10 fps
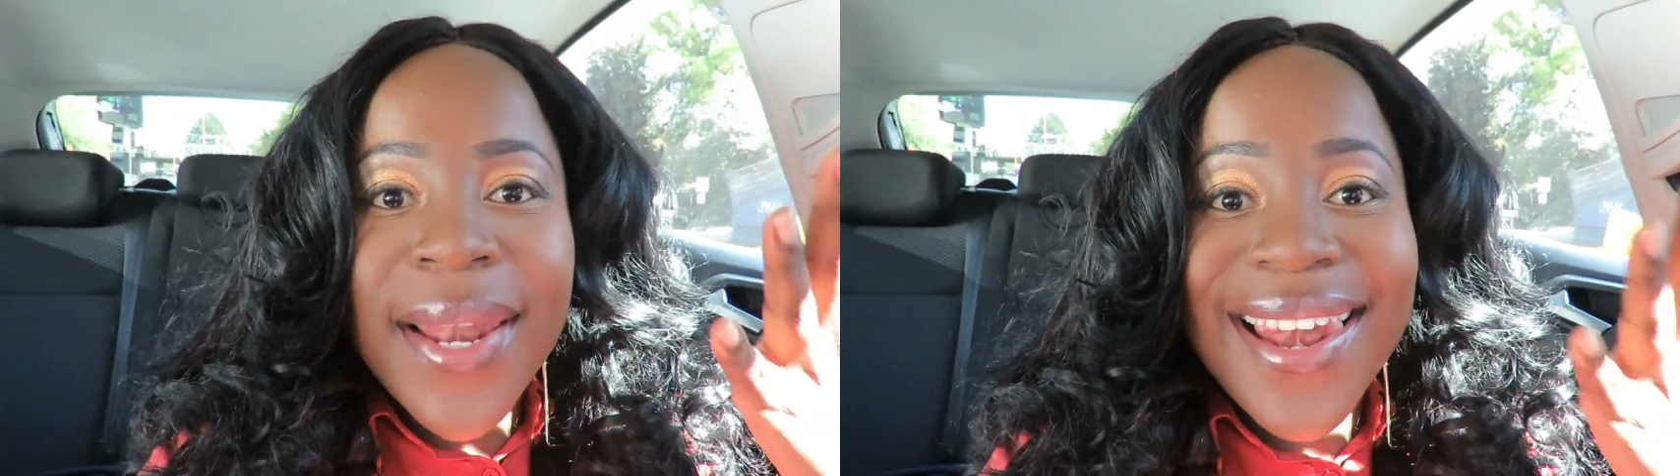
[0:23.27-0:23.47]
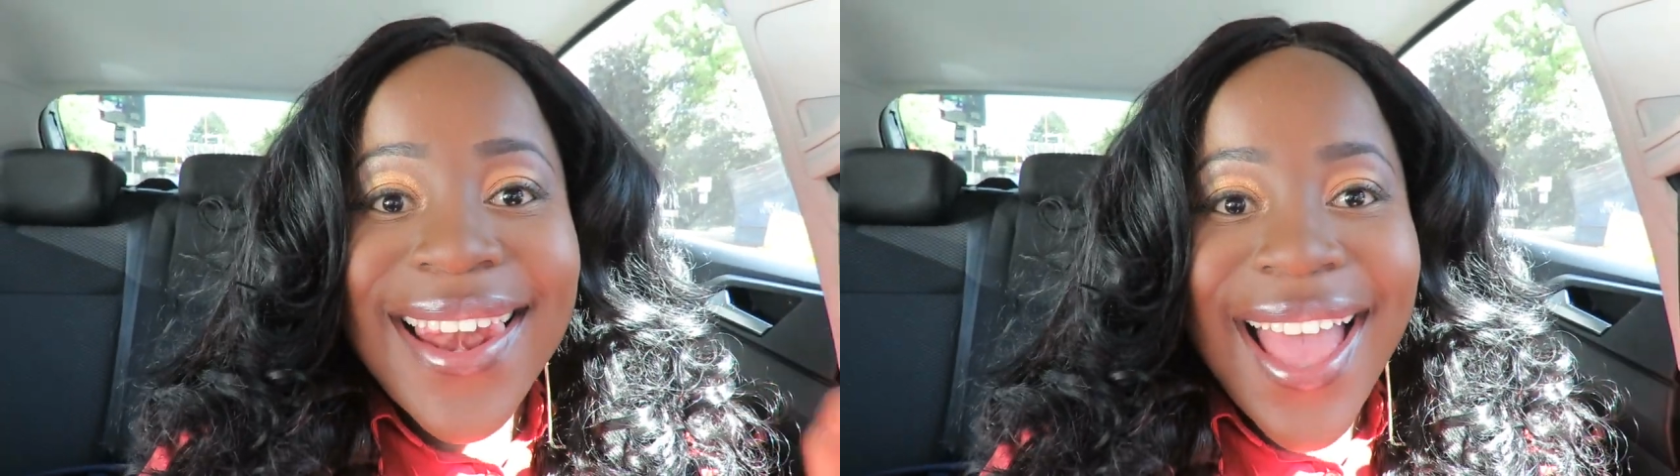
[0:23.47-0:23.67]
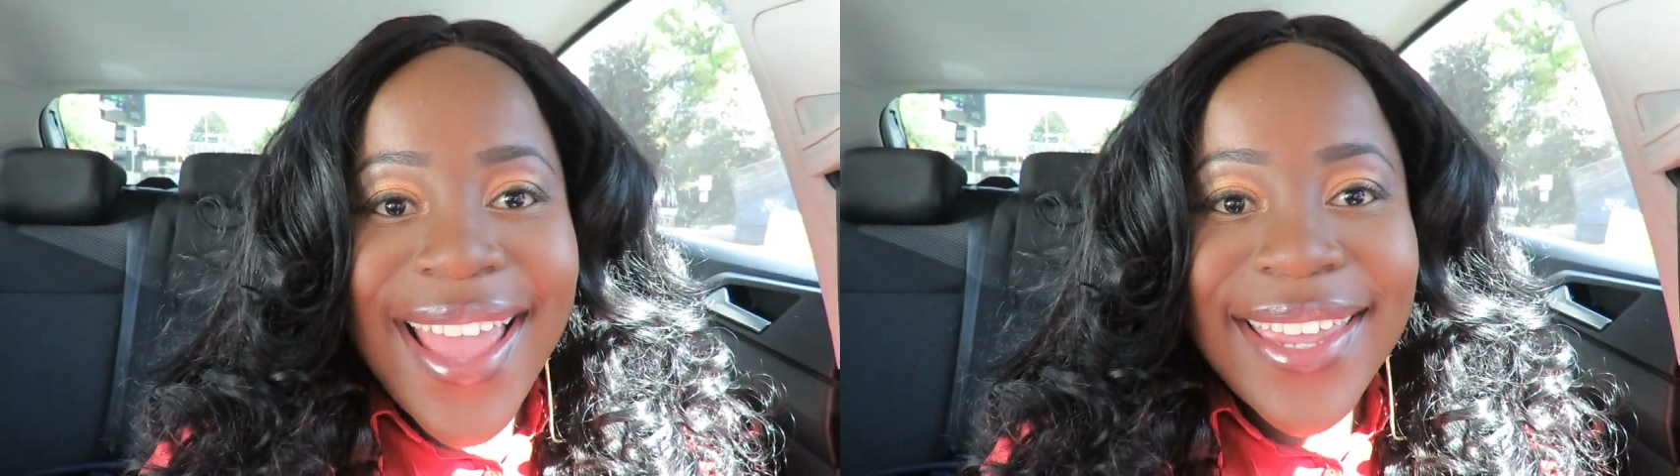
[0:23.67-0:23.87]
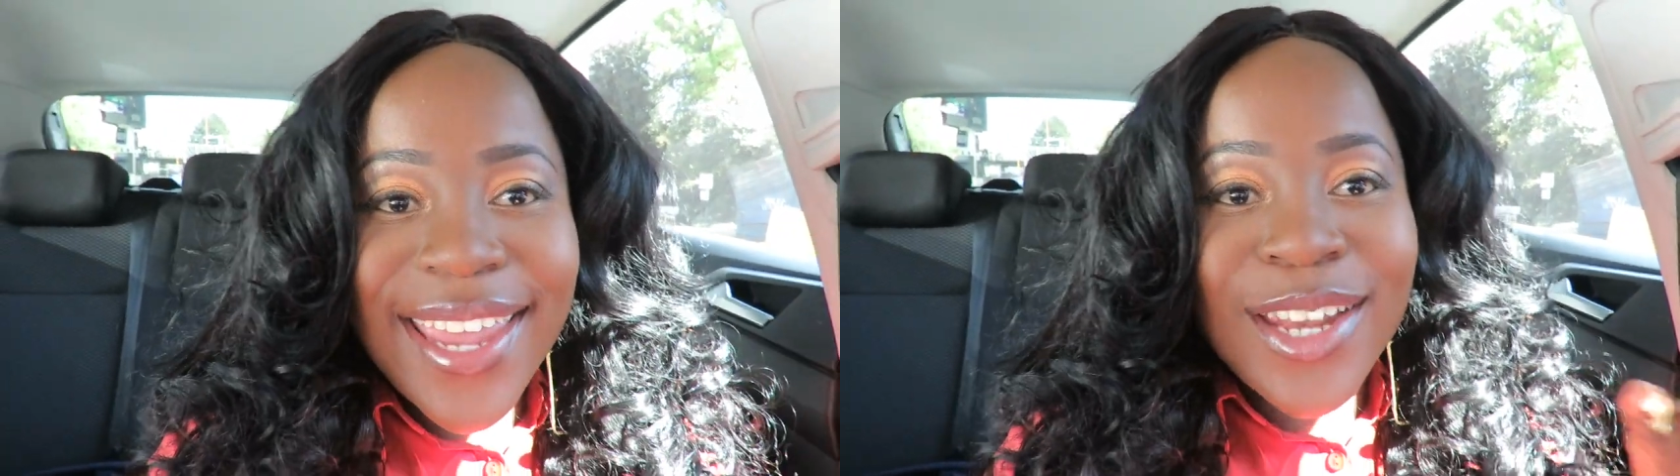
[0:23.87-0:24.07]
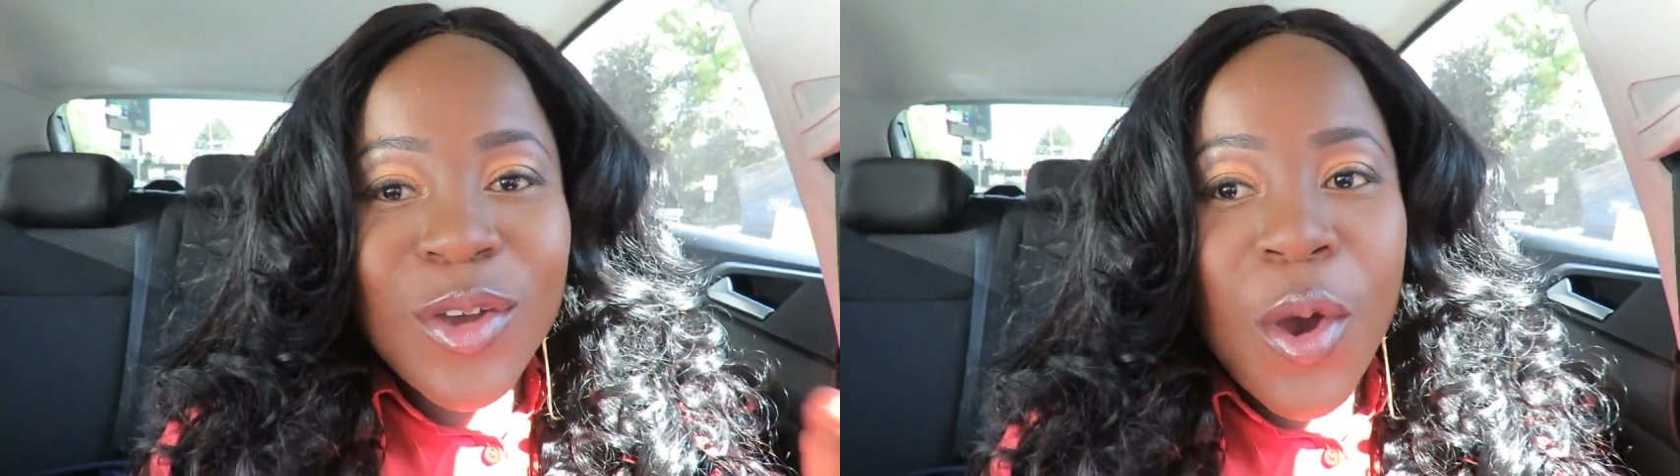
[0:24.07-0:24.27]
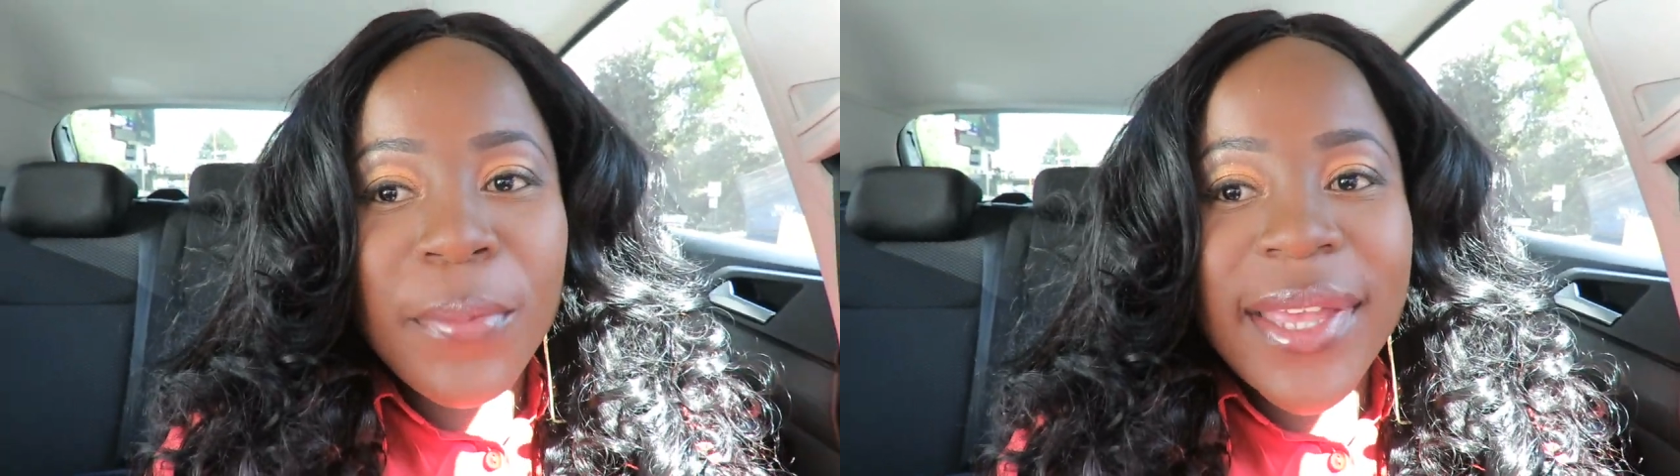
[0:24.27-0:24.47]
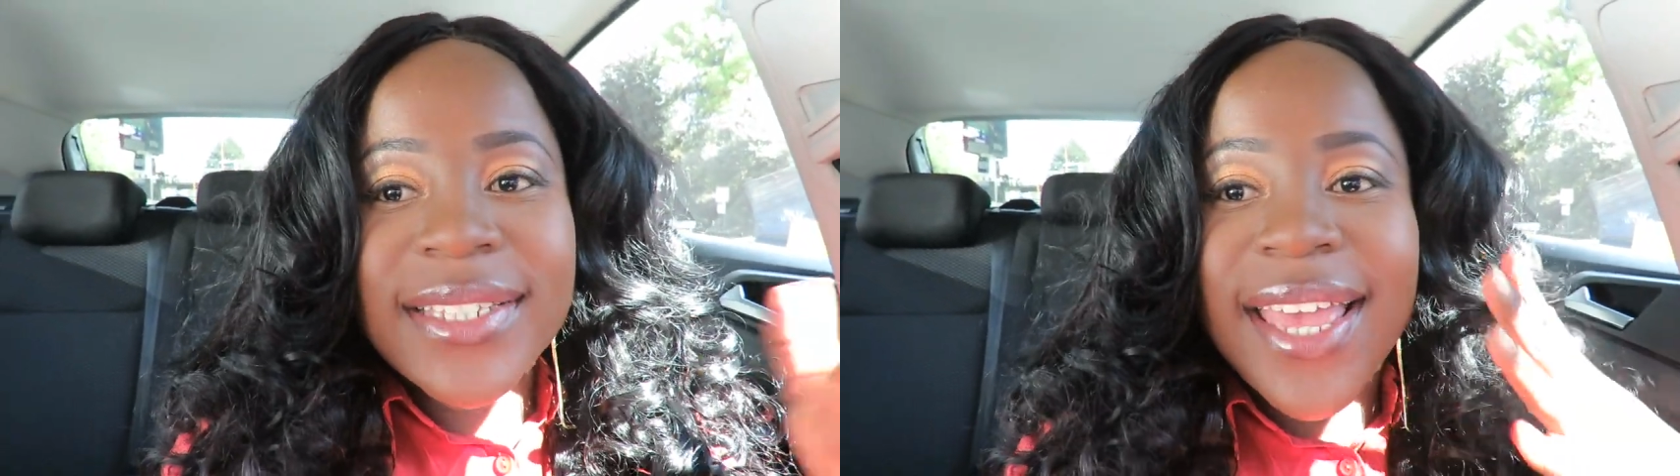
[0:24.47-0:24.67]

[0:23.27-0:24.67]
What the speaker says: like and comment,